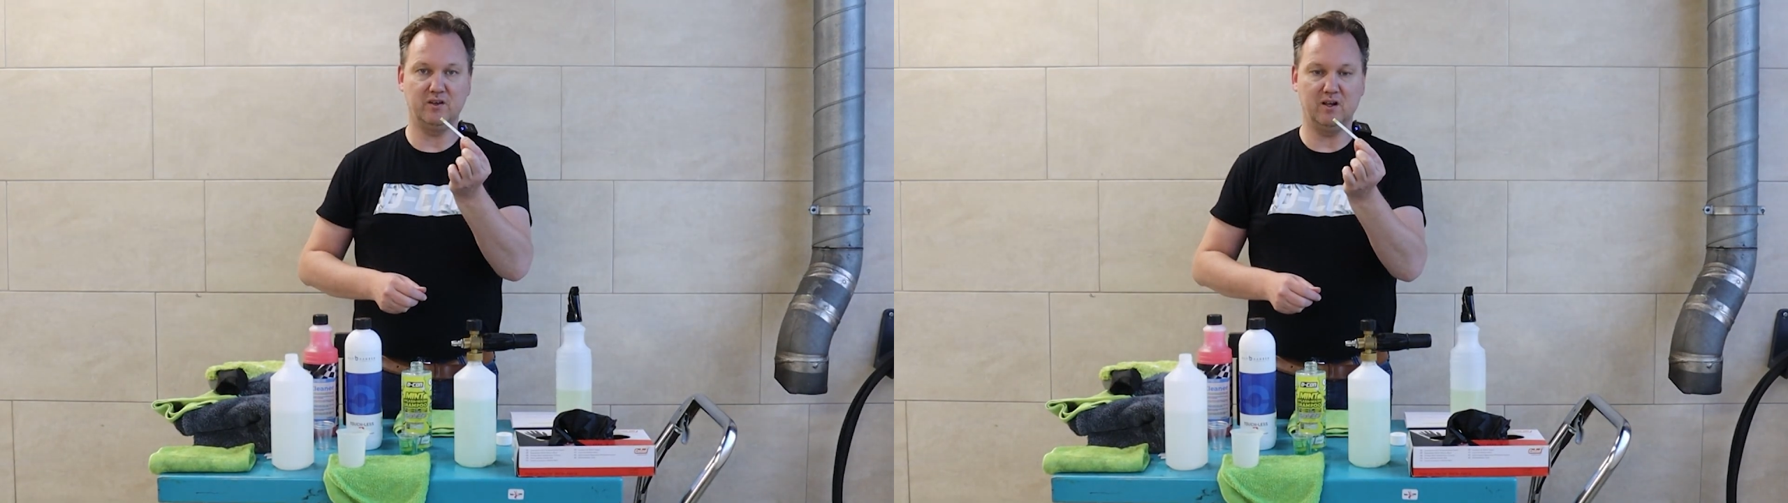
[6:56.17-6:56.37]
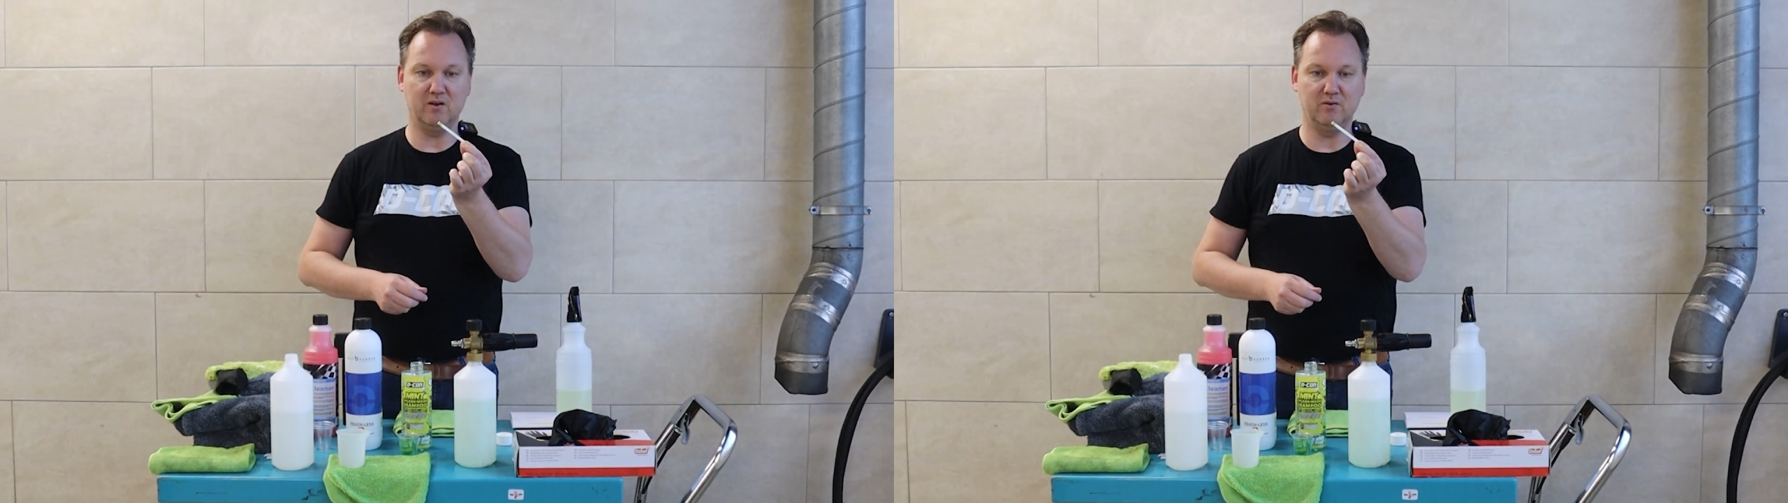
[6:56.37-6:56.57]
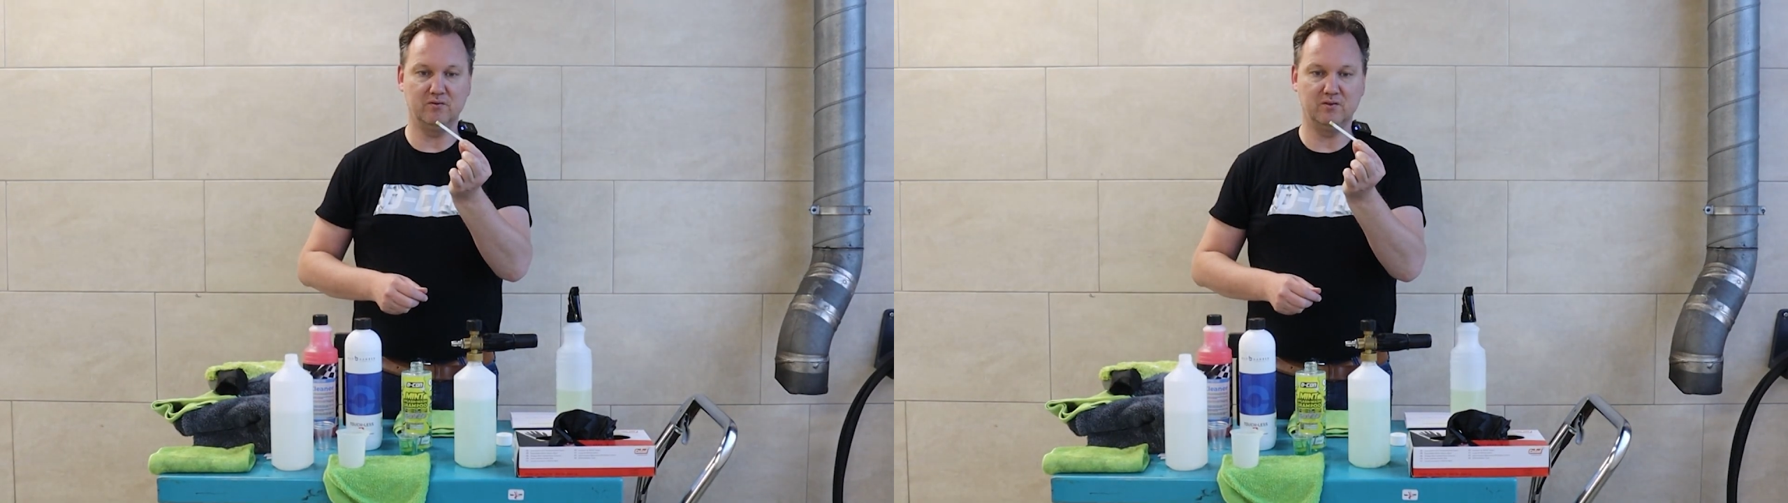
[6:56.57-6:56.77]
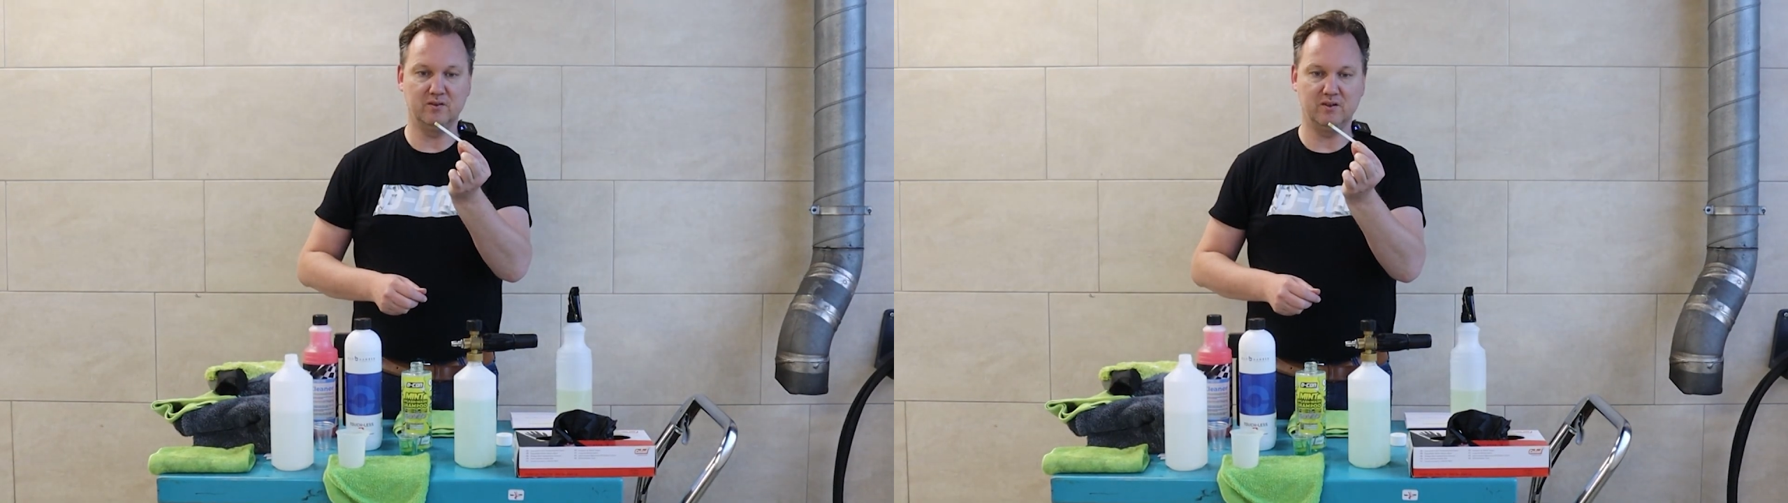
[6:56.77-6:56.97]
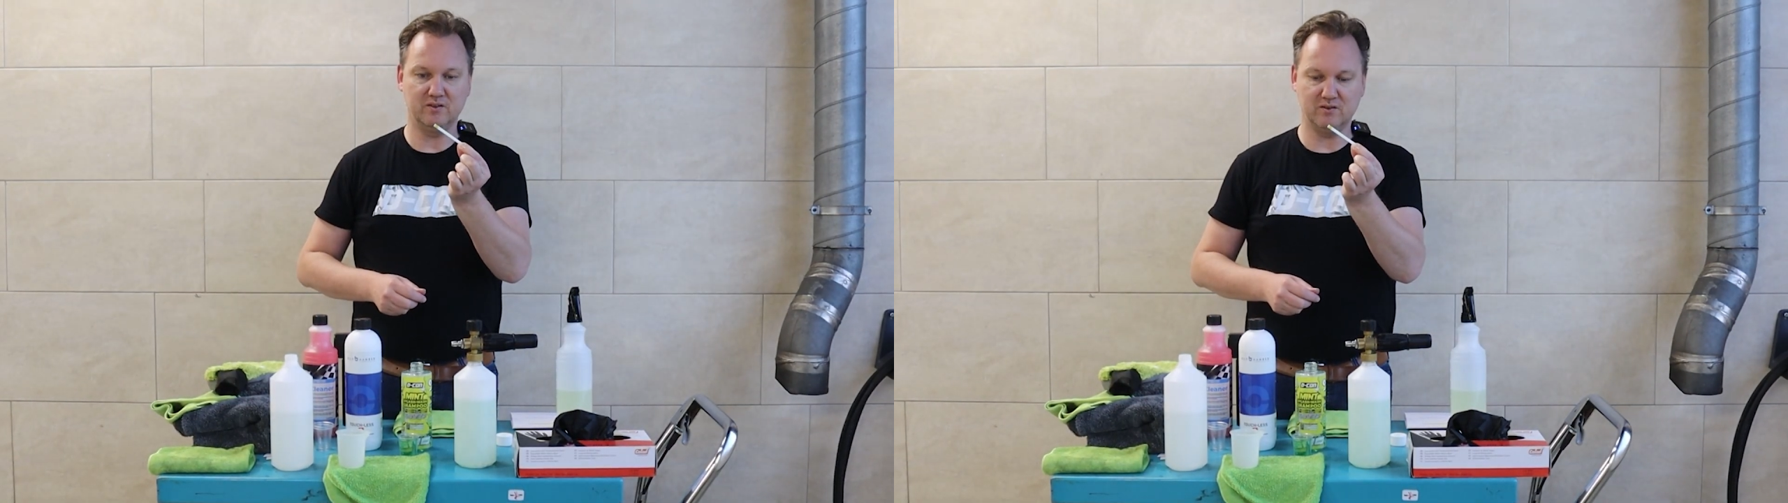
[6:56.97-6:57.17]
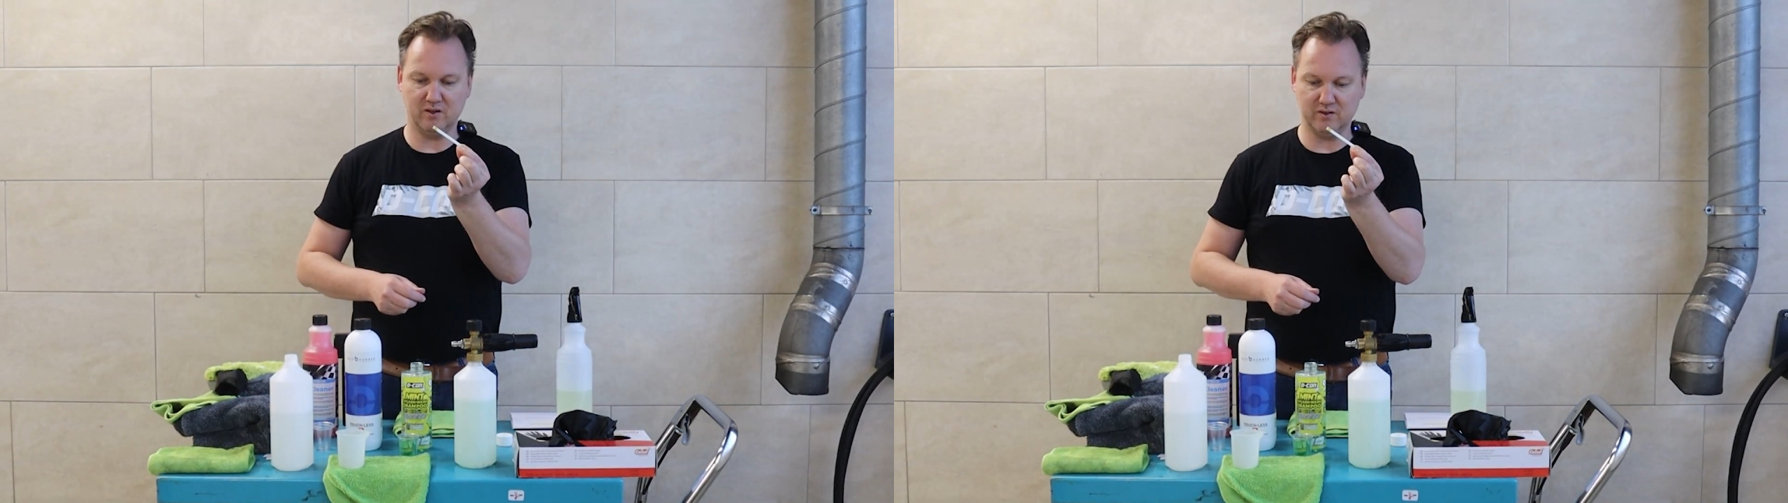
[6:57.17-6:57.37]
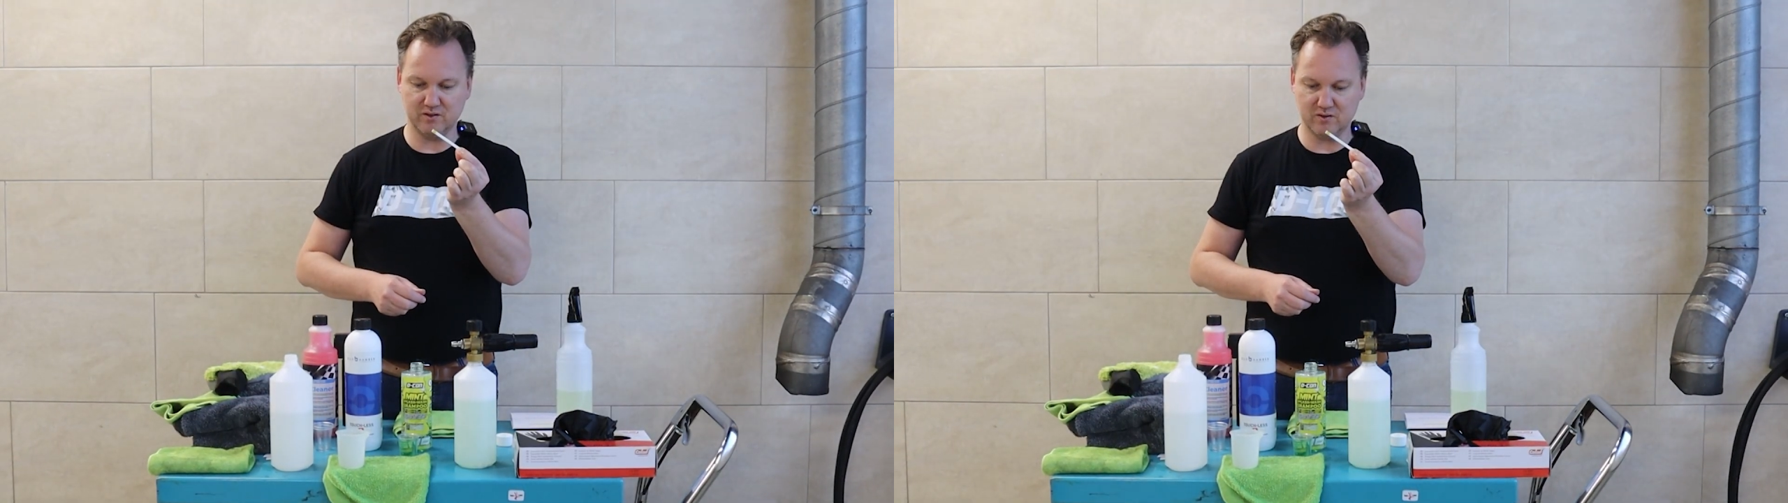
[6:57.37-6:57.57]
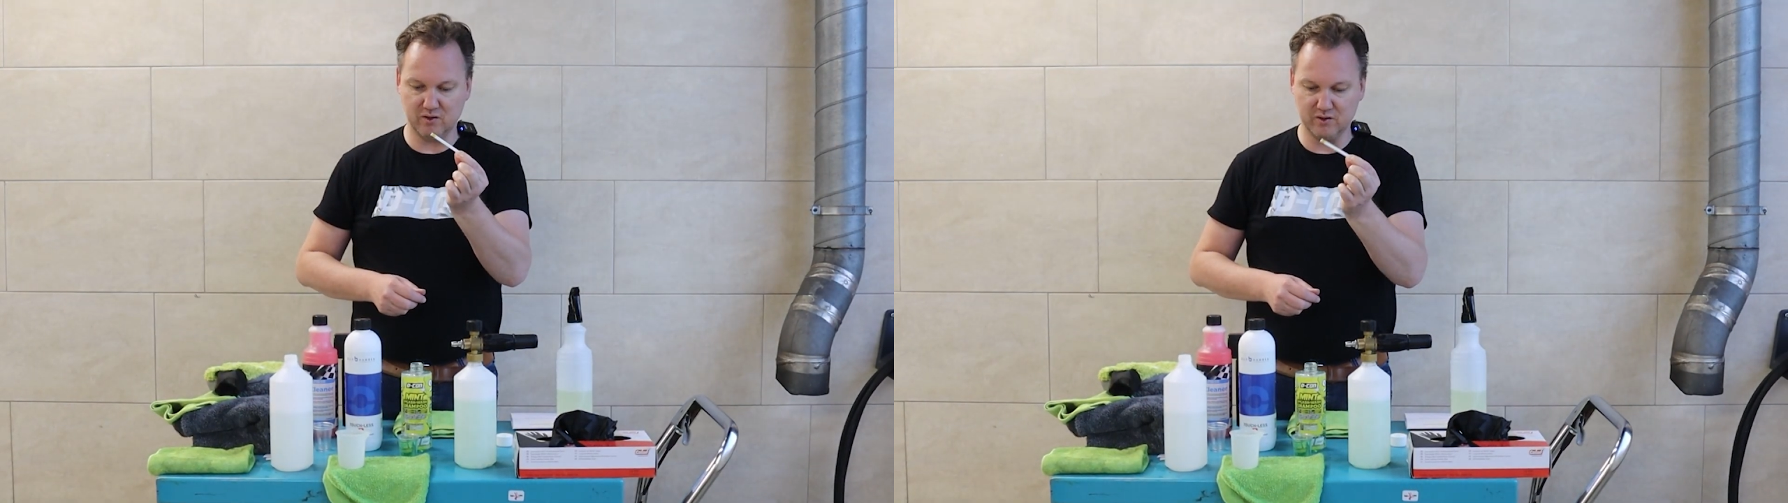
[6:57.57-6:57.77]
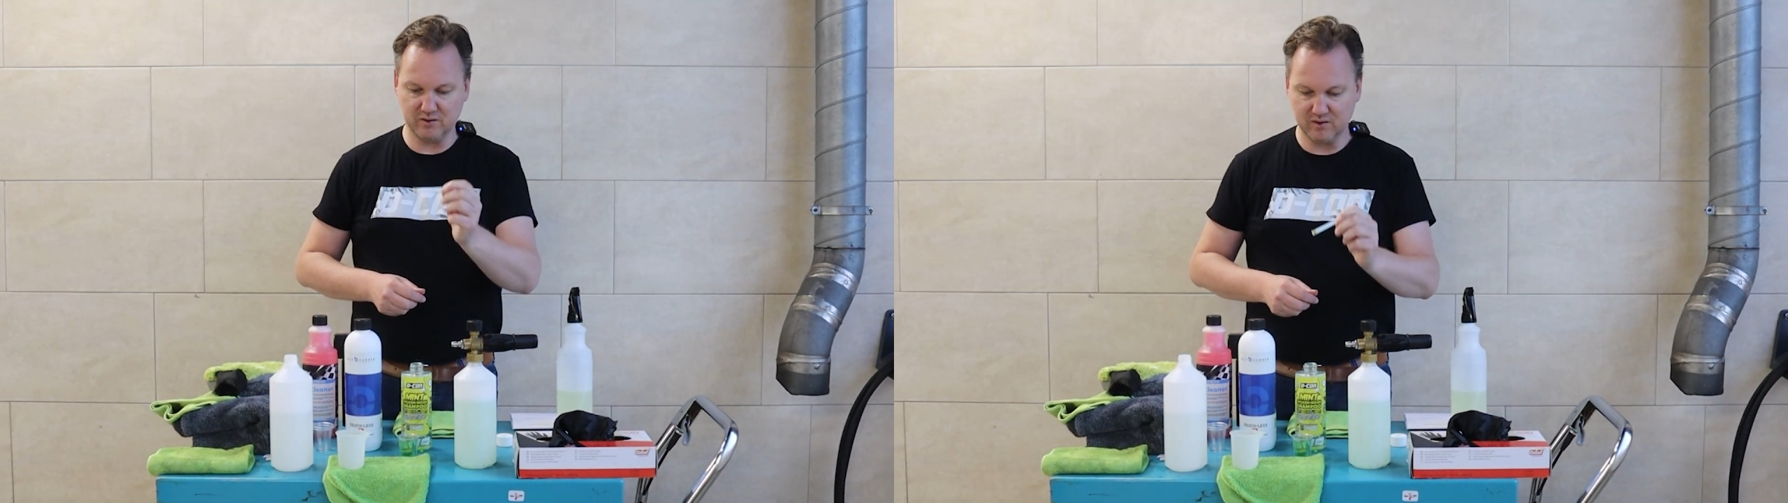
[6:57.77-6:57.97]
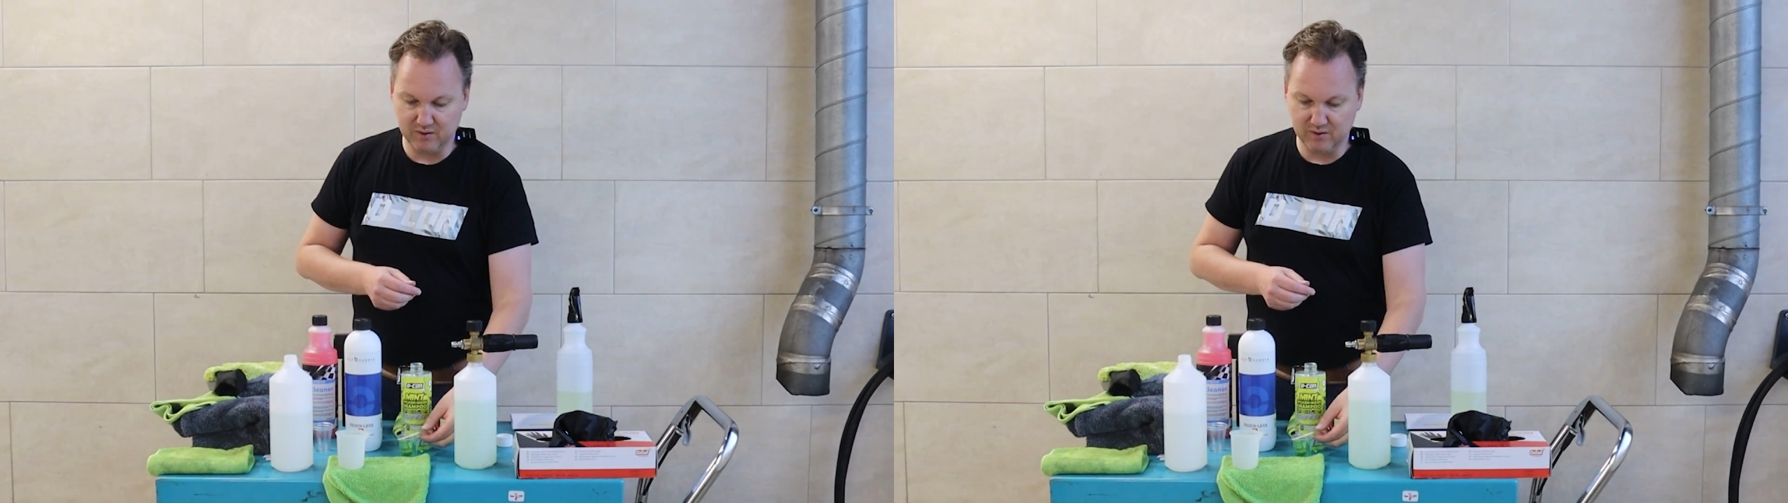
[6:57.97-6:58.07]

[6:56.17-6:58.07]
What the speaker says: yellow, it's not discolored.